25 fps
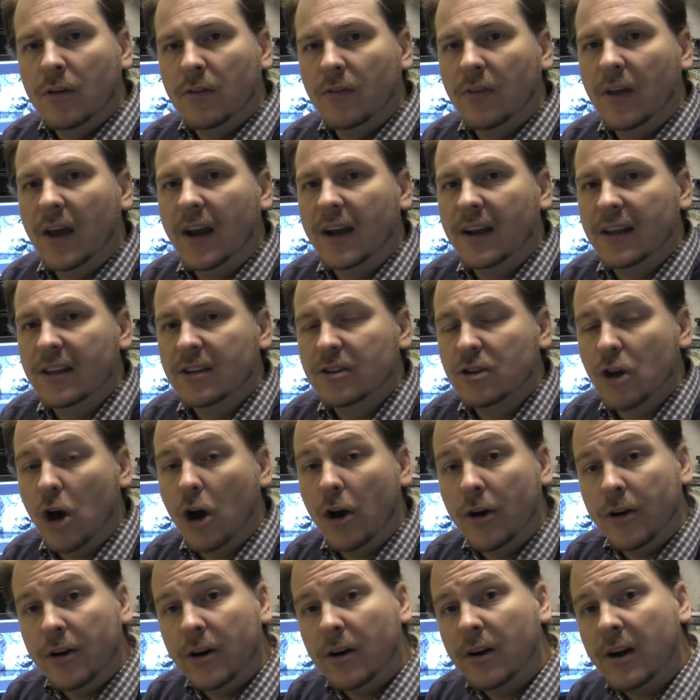that is
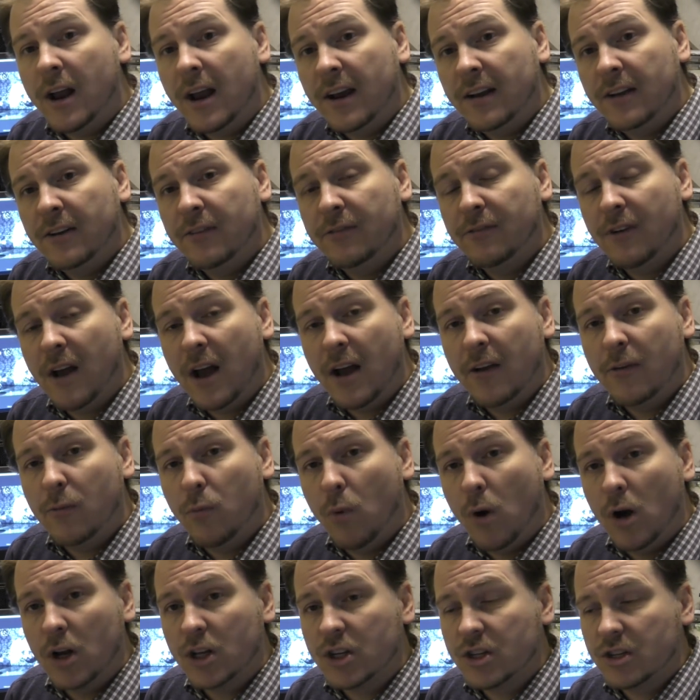under 95
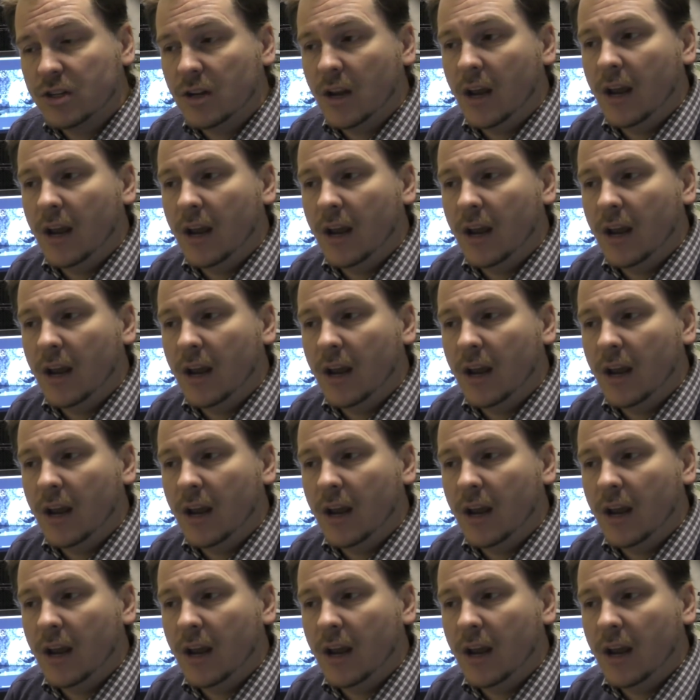watts